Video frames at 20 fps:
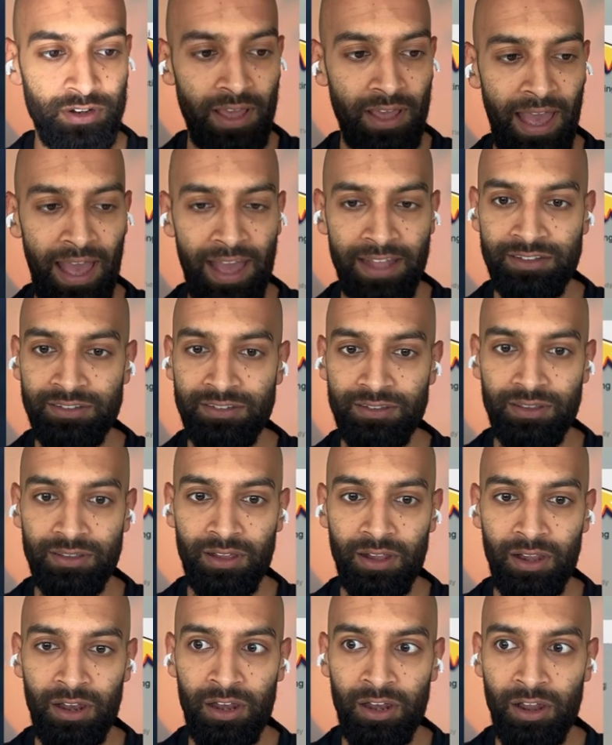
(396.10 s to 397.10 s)
And
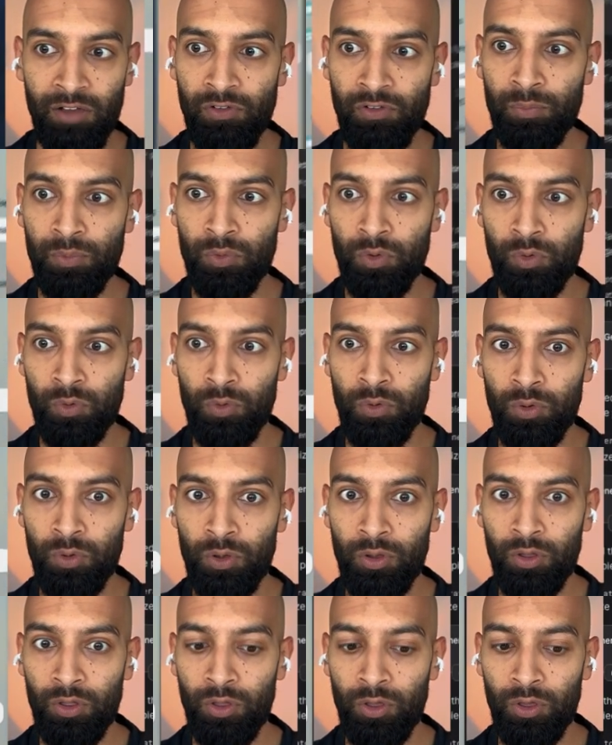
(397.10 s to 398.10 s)
Lovable
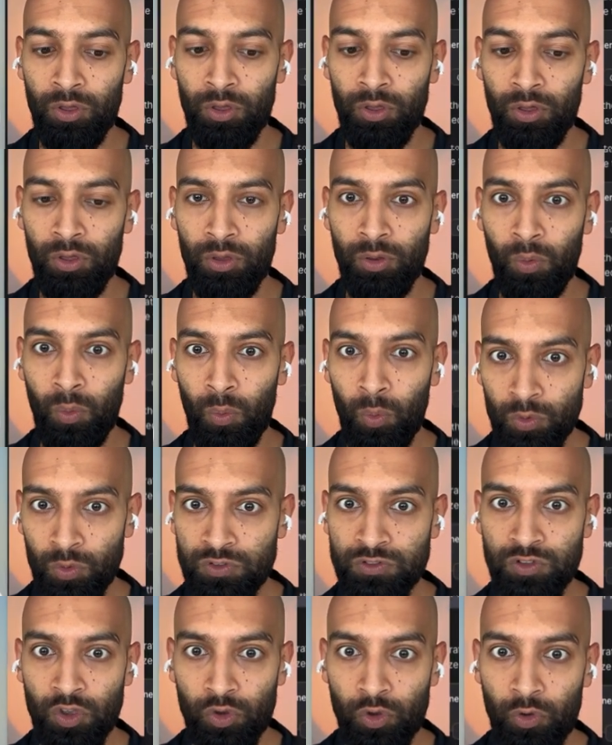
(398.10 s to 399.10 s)

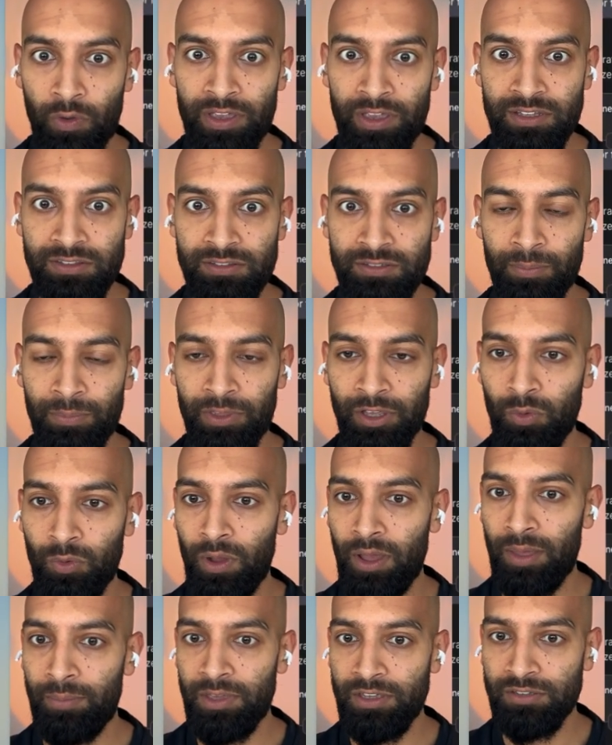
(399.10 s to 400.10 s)
also created something
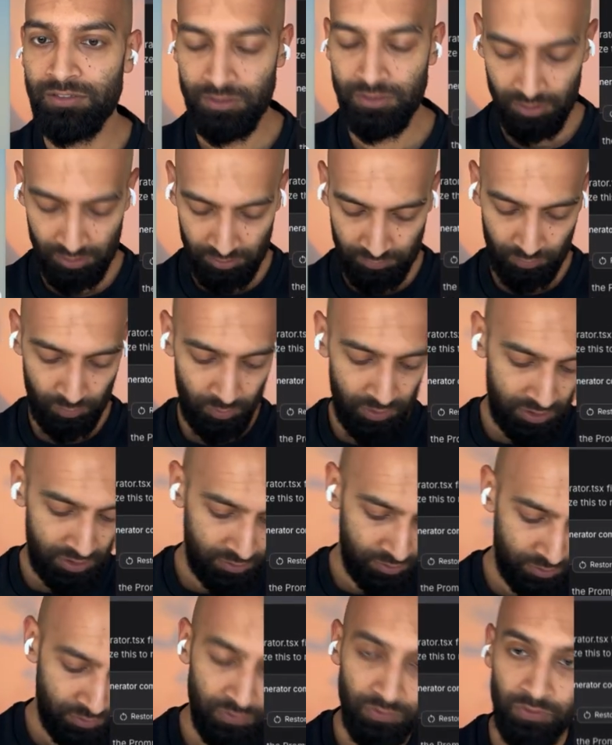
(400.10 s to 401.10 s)
quite amazing. I
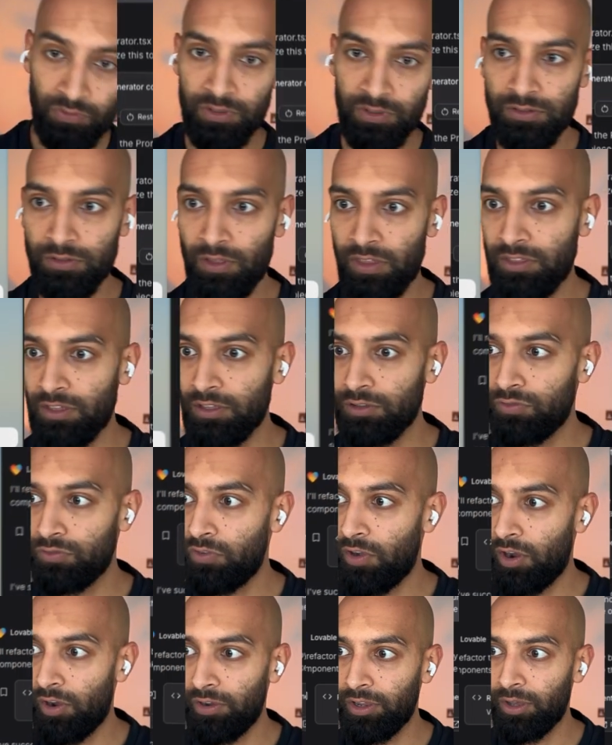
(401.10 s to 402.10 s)
think it's
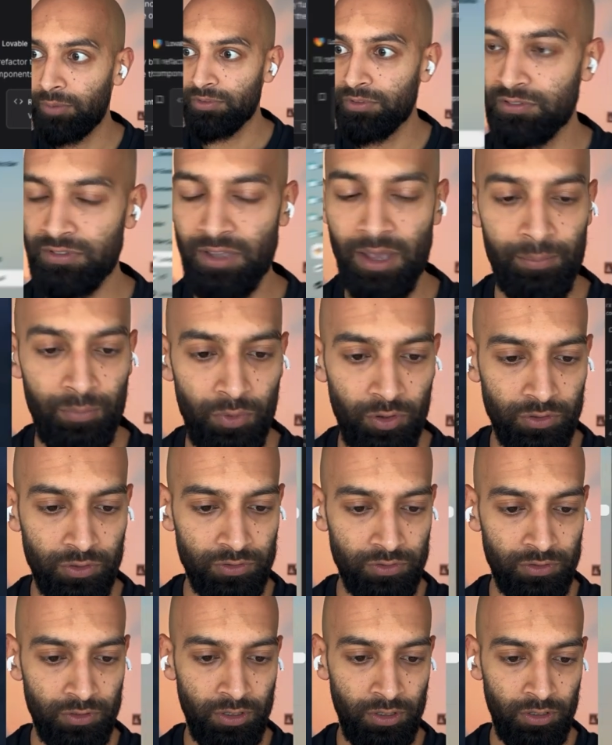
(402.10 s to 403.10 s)
firing up the
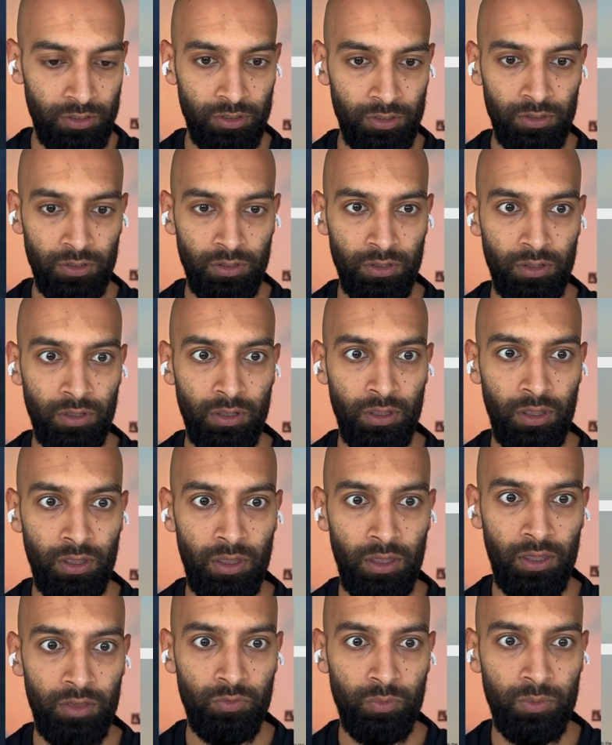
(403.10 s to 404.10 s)
sandbox.
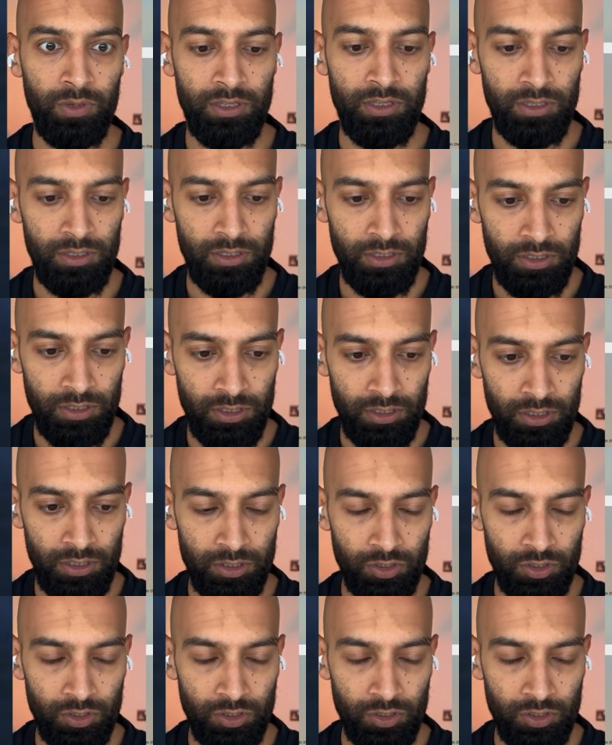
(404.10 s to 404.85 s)
If we